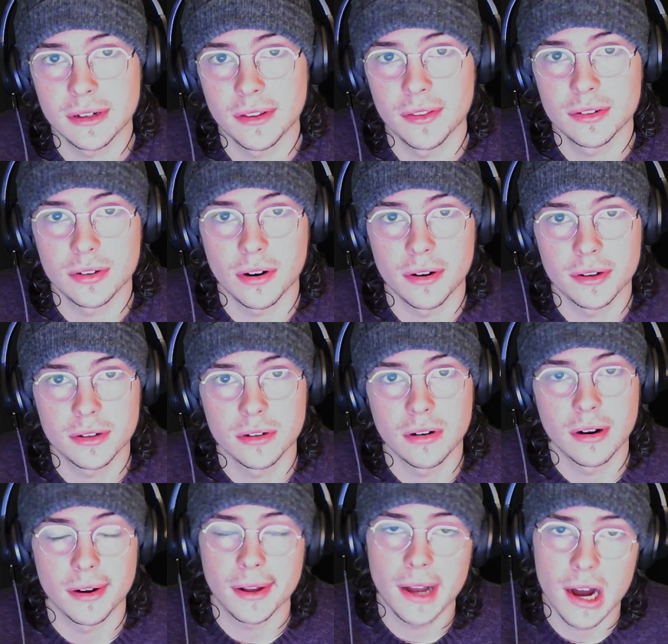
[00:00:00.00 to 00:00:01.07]
in this article
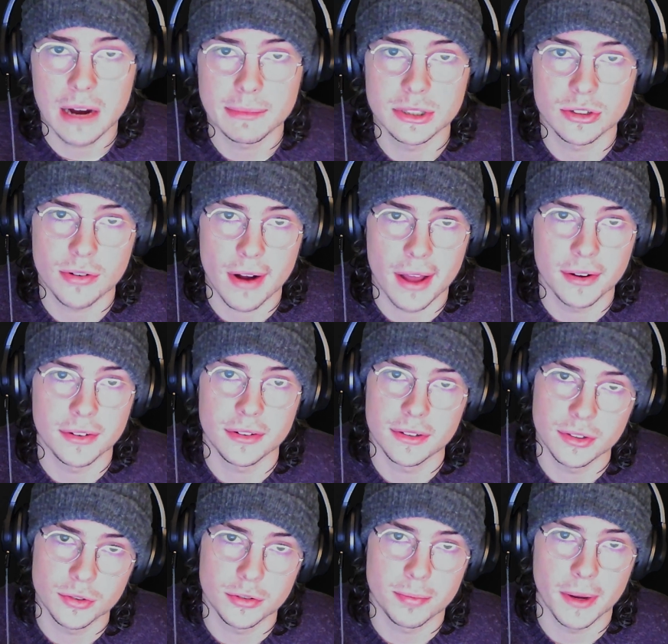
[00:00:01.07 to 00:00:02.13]
are a common strategy
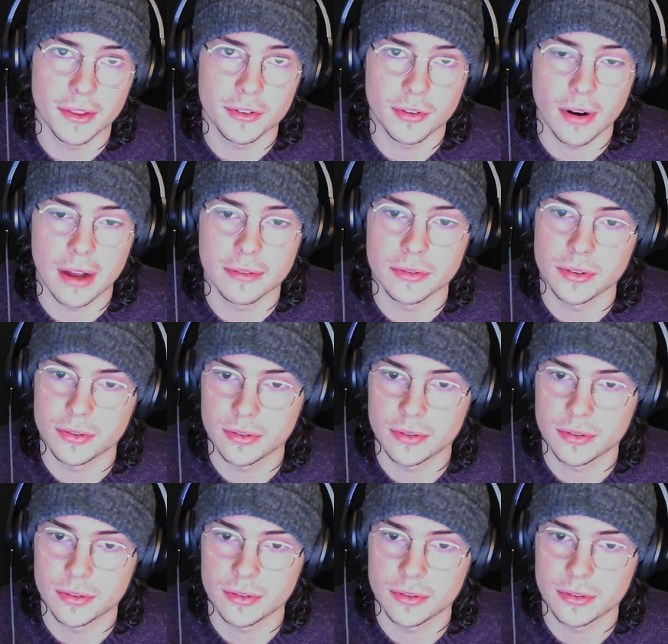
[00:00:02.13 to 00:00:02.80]
used by the travelers.